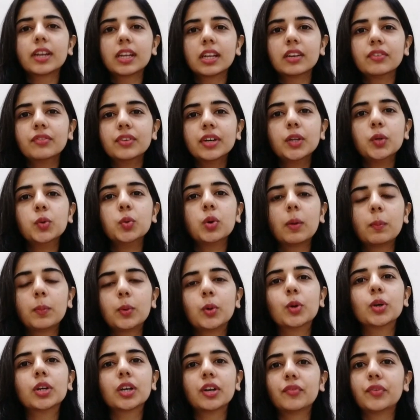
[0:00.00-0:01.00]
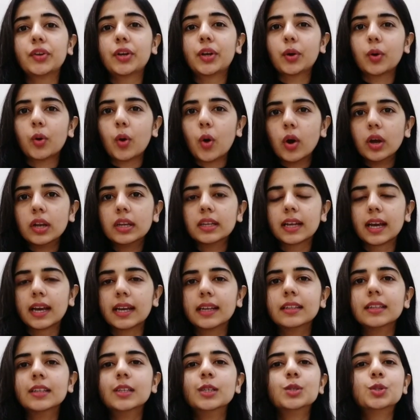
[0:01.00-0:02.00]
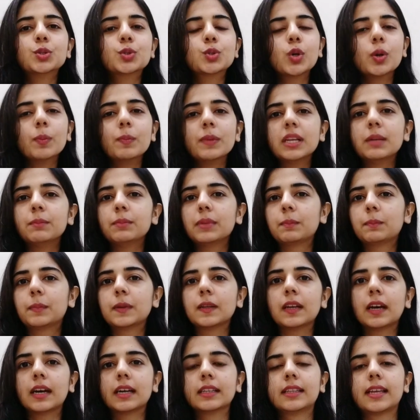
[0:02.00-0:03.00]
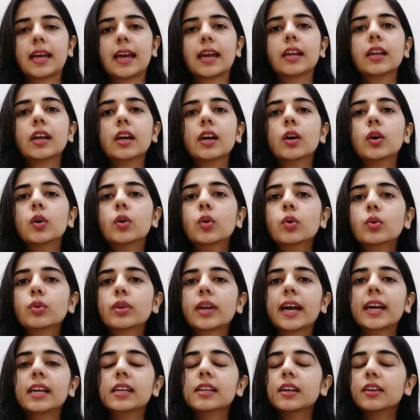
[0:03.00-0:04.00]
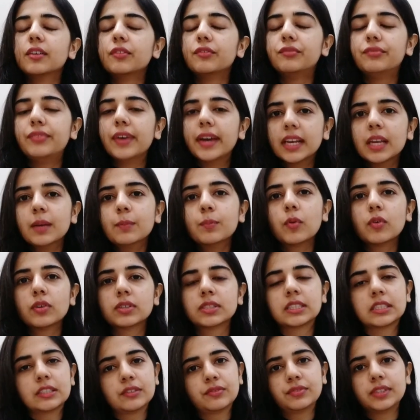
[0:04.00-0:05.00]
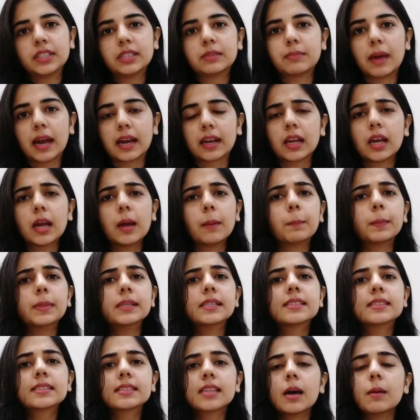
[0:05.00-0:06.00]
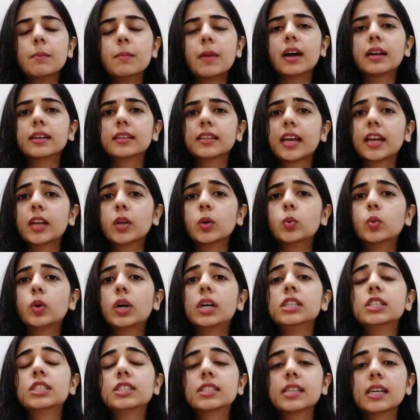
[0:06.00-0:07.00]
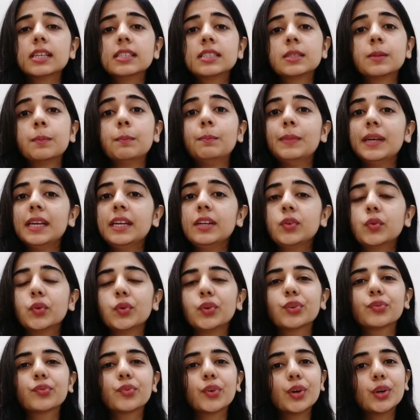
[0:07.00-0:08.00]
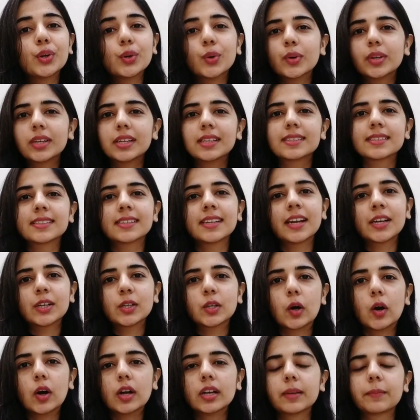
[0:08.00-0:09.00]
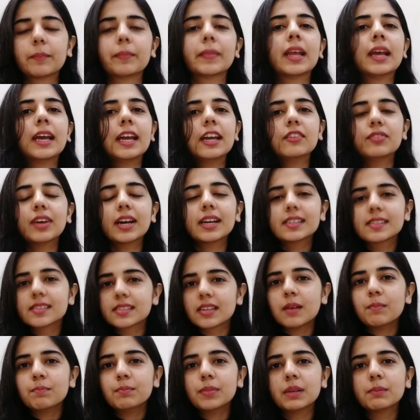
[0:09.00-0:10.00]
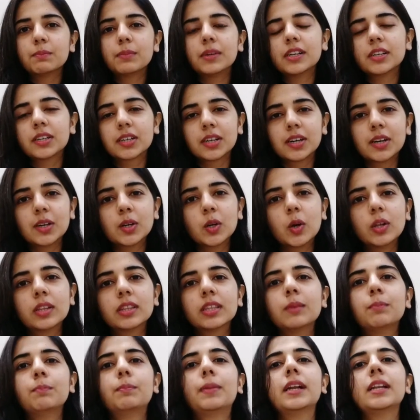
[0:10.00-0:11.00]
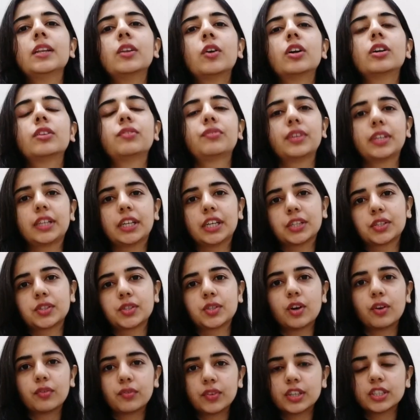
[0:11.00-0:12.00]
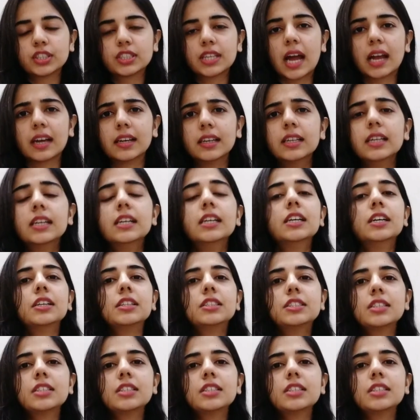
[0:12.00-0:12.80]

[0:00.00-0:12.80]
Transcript: So whenever you upload a video online, so many people are there who write very positive feedback, but some are there who are just mean to you for no reason at all. In fact, some people turn on the bell notification of your channel